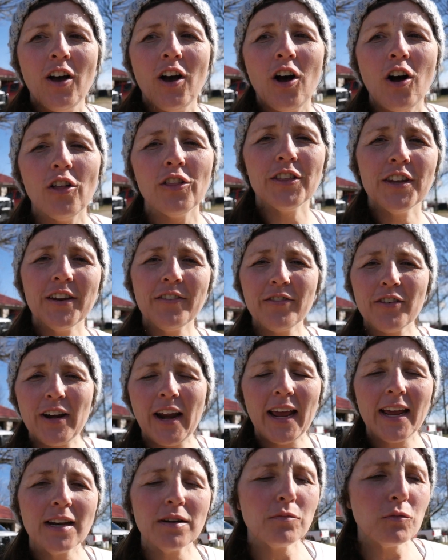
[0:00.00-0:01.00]
all the different
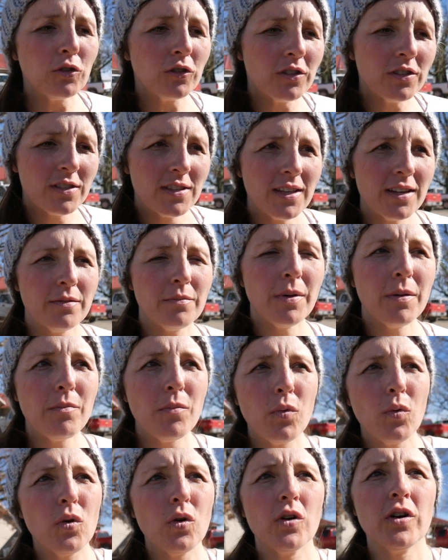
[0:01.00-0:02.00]
animals that have been
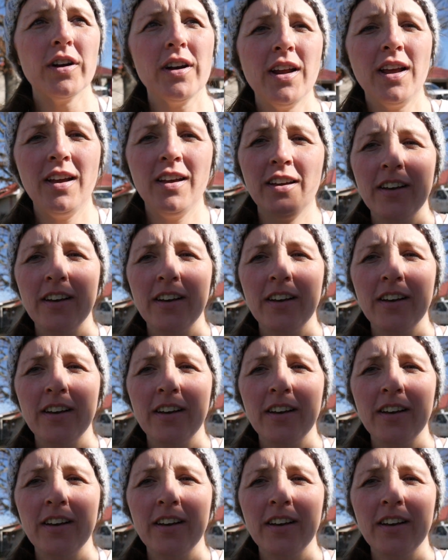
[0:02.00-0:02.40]
born,